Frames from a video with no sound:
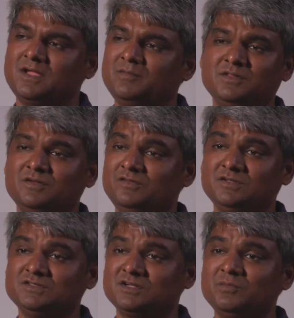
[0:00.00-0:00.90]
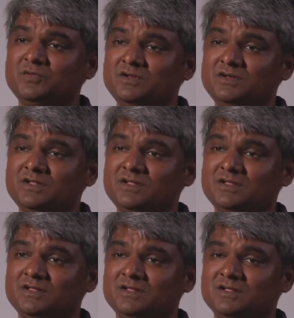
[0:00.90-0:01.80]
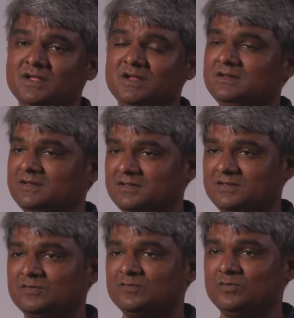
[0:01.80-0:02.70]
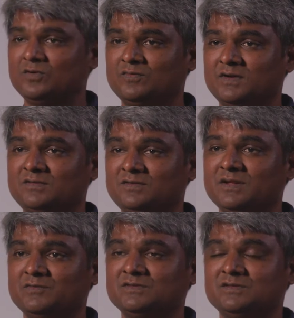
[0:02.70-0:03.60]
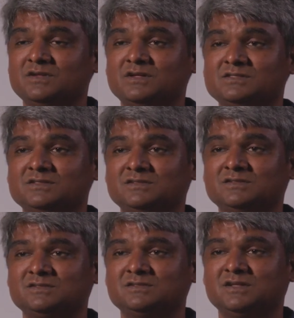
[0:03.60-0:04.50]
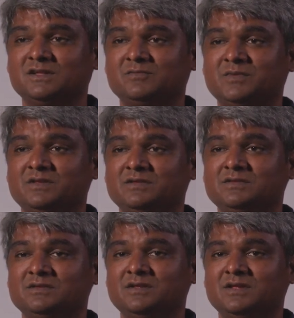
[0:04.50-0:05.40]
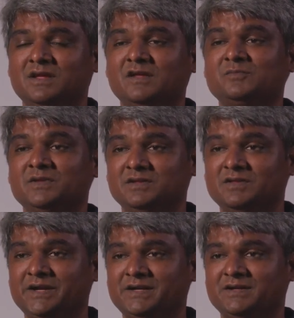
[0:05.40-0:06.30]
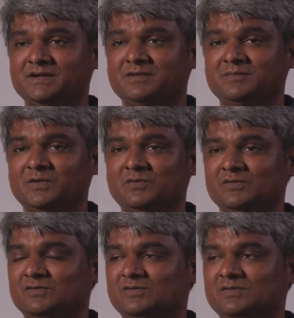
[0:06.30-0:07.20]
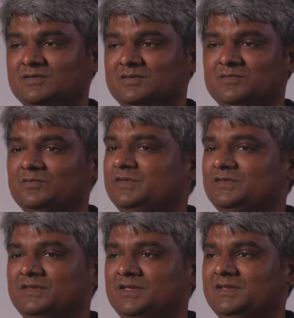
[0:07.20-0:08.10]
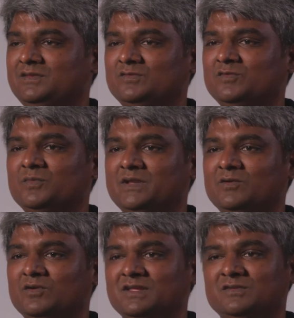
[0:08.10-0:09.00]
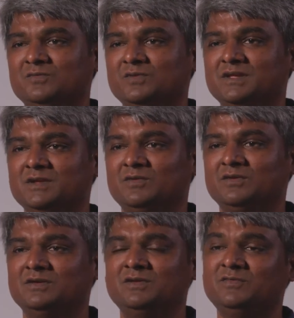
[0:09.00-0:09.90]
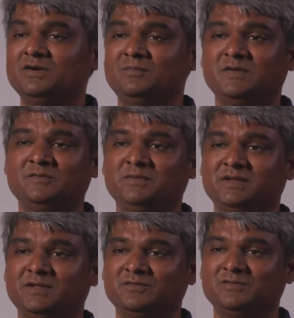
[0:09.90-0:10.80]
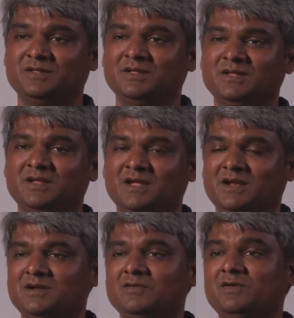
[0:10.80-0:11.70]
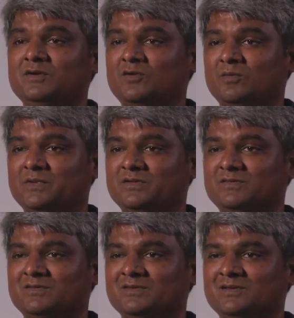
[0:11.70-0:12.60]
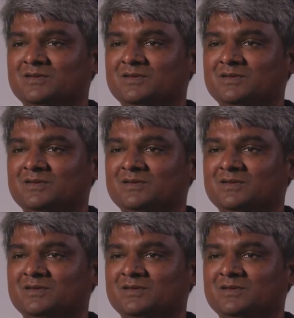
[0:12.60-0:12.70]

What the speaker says: I mean, the research community at the School of Arts, Languages and Cultures has been great, because we see so many colleagues working on different perspectives and different topics,